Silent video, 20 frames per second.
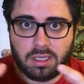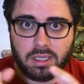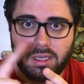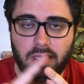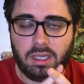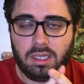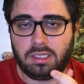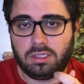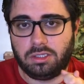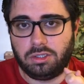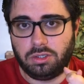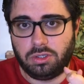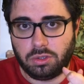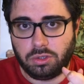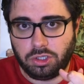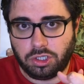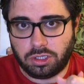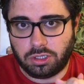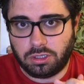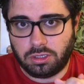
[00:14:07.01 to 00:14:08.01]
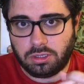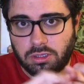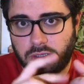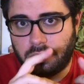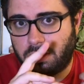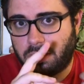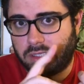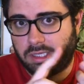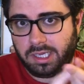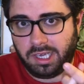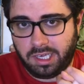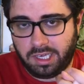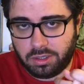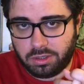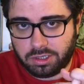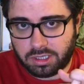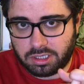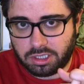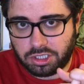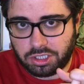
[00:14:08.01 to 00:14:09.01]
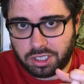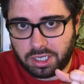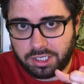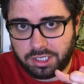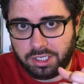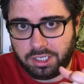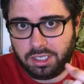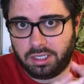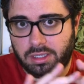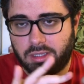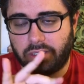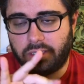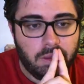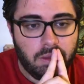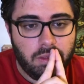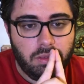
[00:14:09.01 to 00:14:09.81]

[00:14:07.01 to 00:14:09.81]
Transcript: like donjon, Chaotic Shiny,